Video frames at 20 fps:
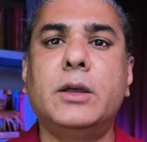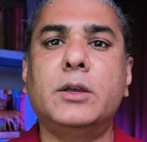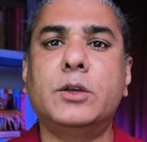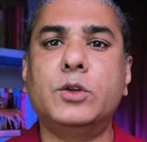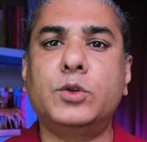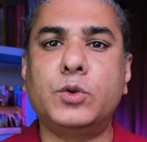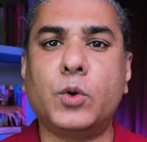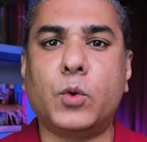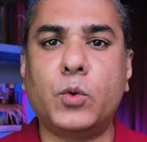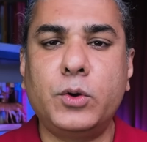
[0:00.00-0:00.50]

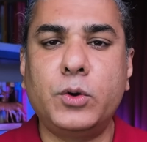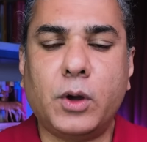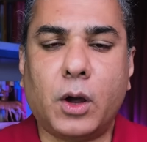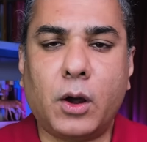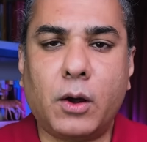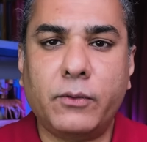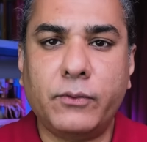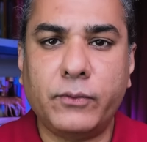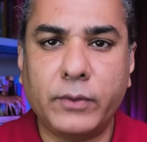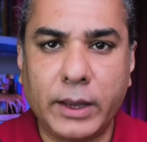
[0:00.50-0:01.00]
zone
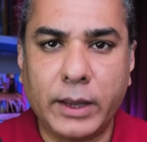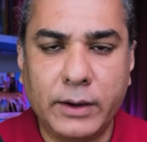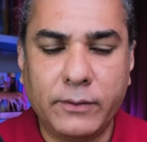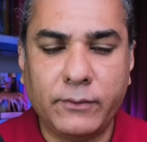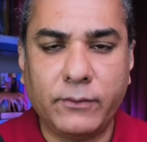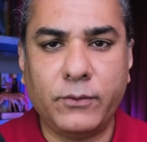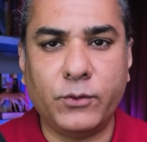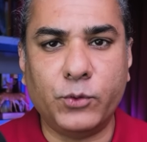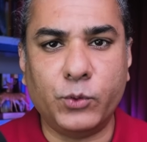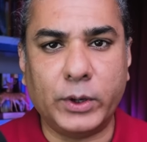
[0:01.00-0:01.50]
of
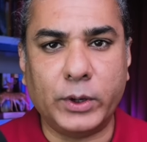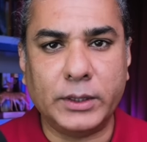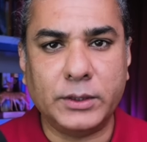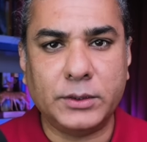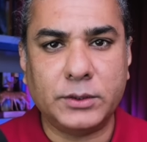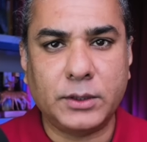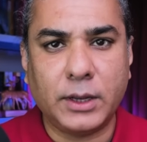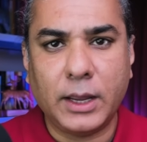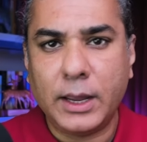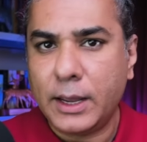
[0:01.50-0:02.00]

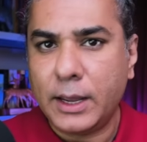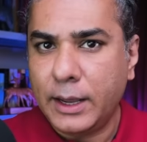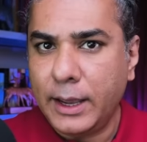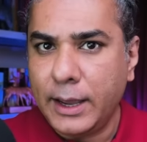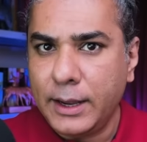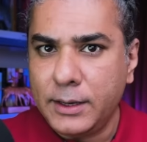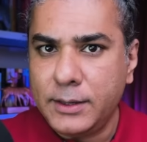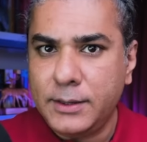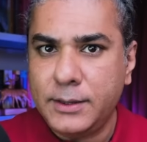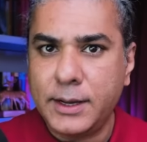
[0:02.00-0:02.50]
influence.
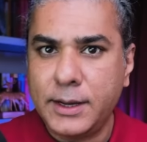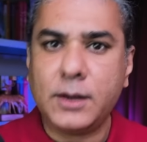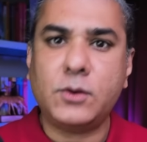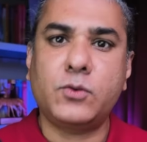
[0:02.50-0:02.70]
And yet,